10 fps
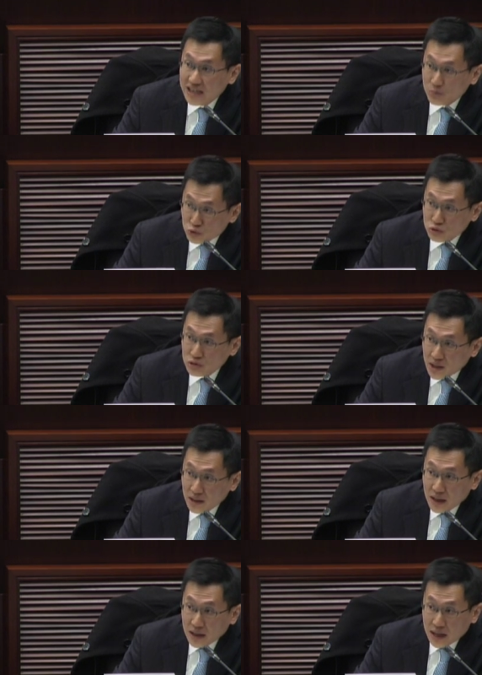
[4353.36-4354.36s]
for
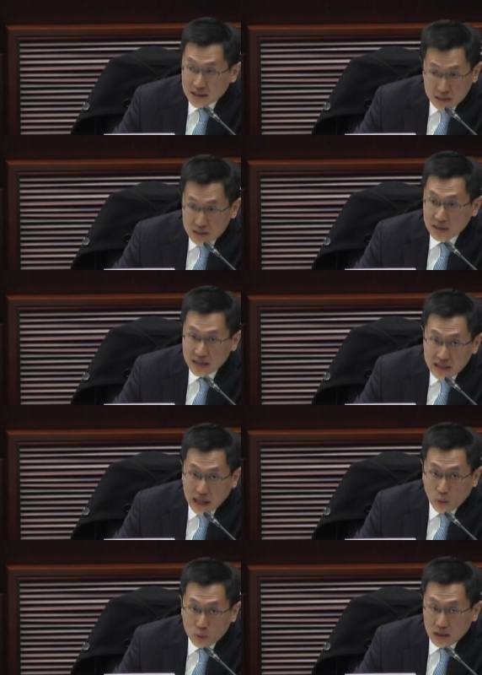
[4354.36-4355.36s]

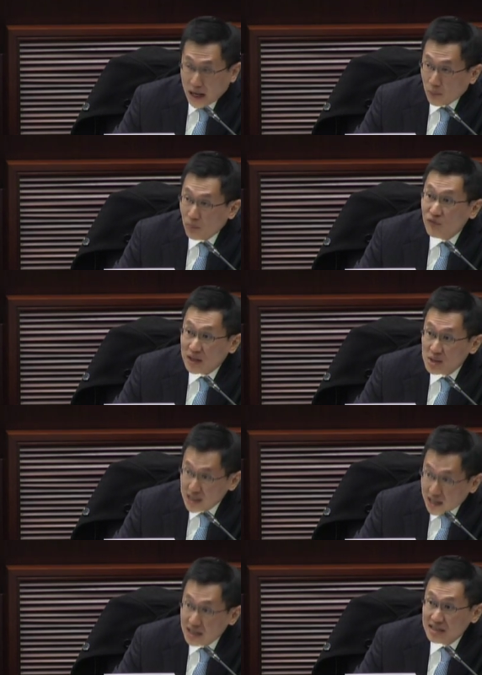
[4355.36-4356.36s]
CBS
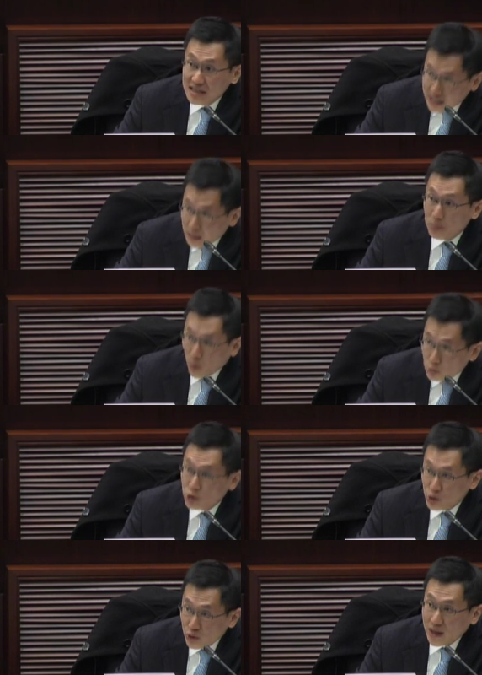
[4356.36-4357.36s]
building owners,
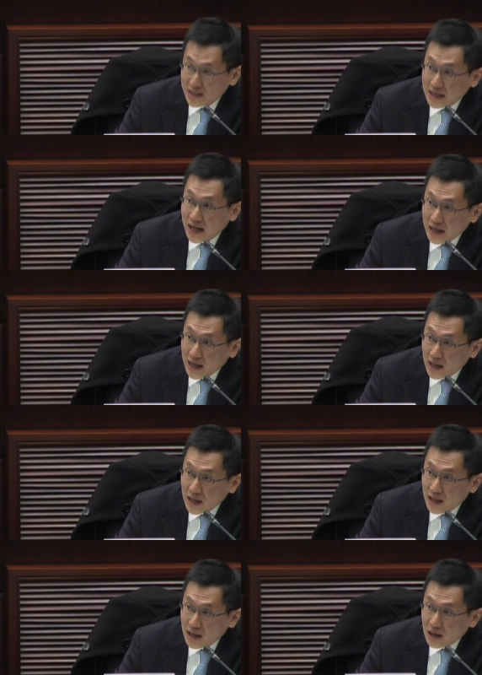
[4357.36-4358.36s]
one-fifth
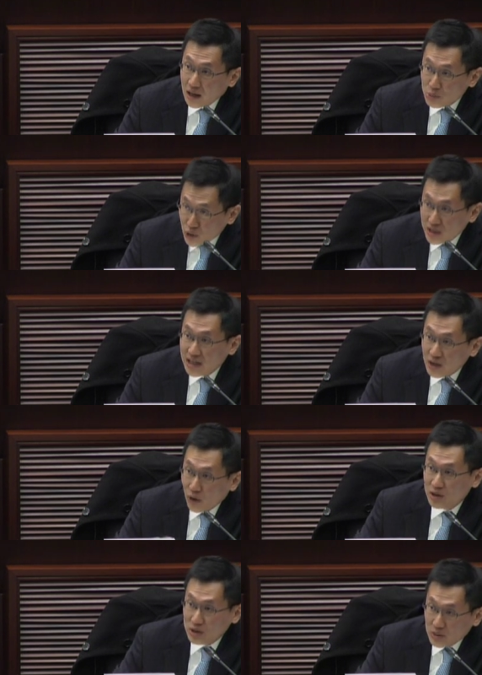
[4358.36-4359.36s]
of them have
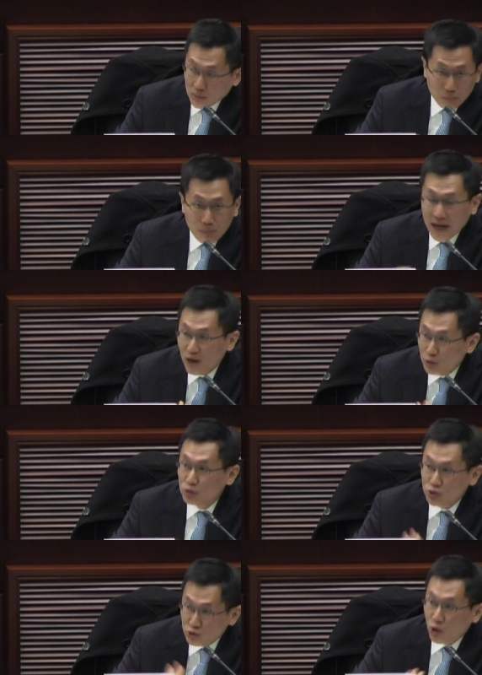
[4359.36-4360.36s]
already paid
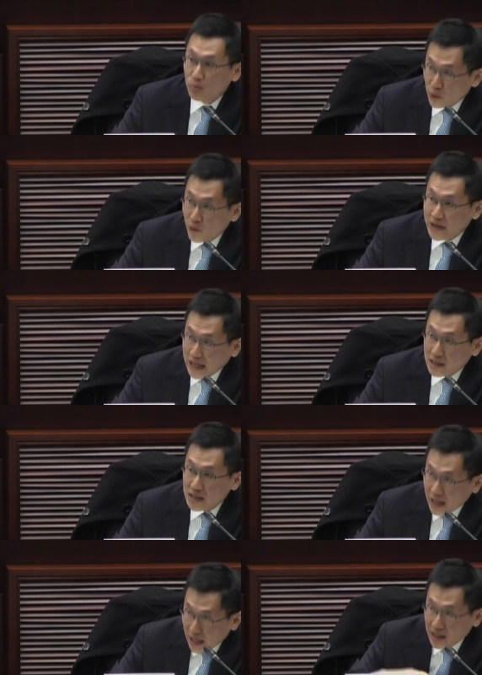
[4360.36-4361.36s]
the
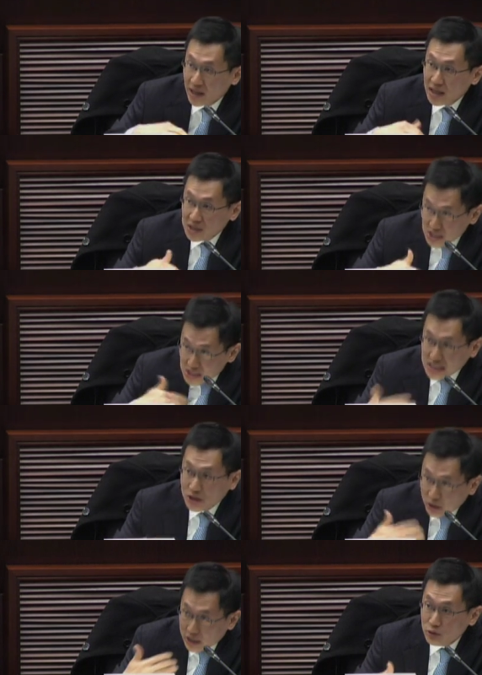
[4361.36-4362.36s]
premium. So this is
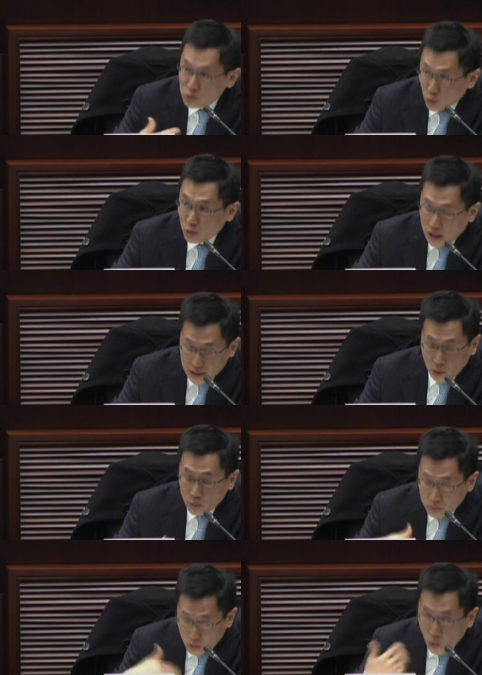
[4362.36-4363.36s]
not something
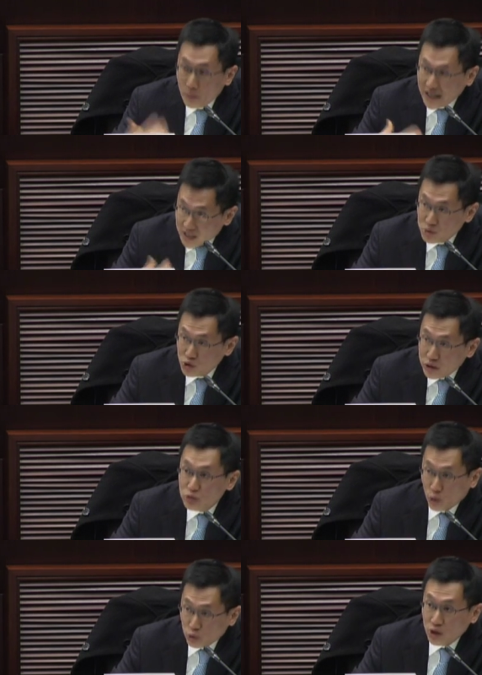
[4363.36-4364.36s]
unachievable. Some of
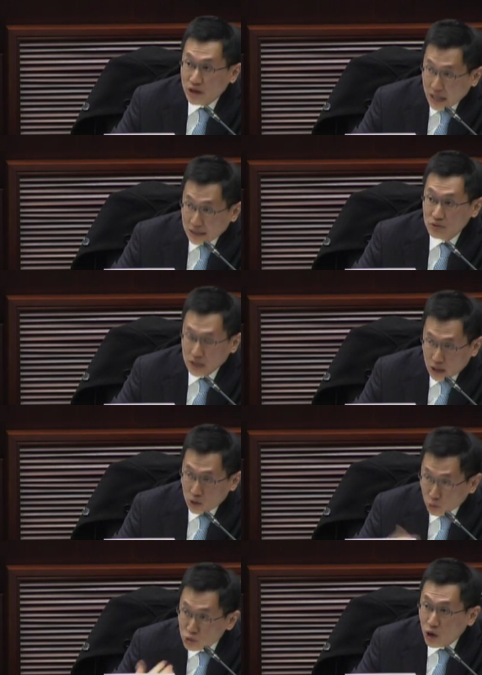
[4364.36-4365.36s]
the owners
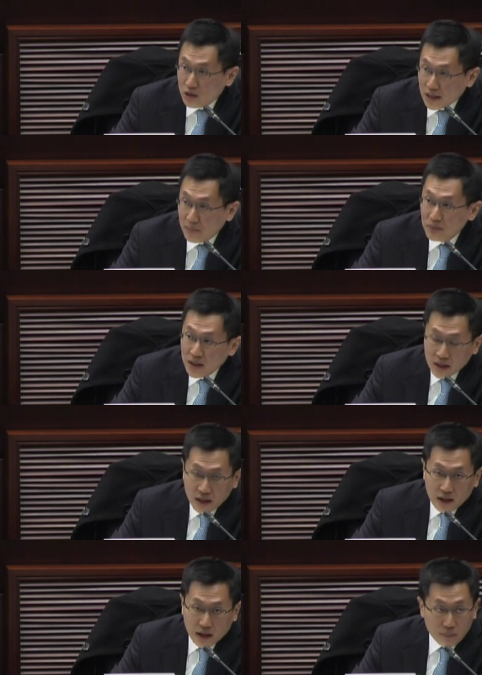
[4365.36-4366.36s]
have already
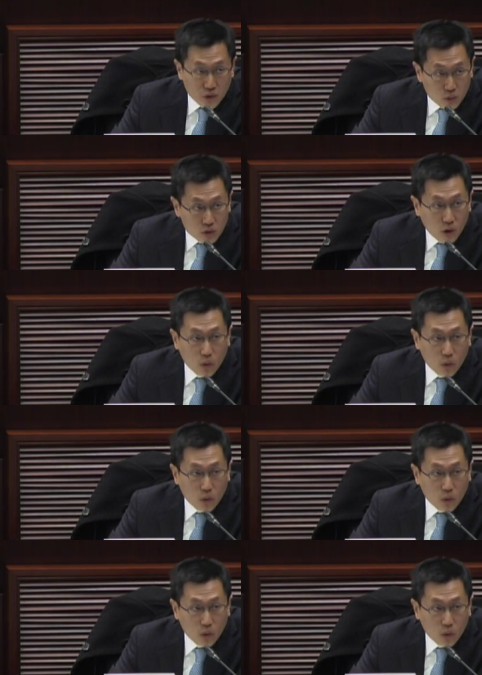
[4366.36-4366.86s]
done this.